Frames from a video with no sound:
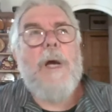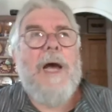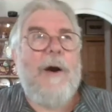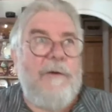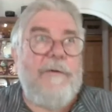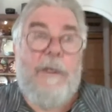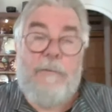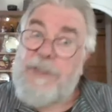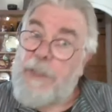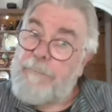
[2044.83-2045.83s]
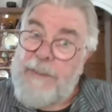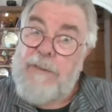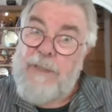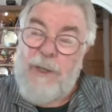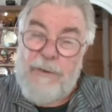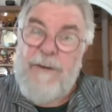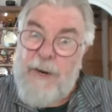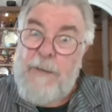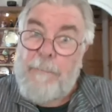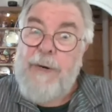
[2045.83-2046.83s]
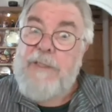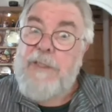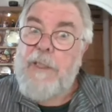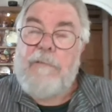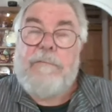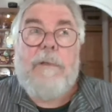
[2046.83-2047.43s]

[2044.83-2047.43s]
However, it was still built to look very impressive.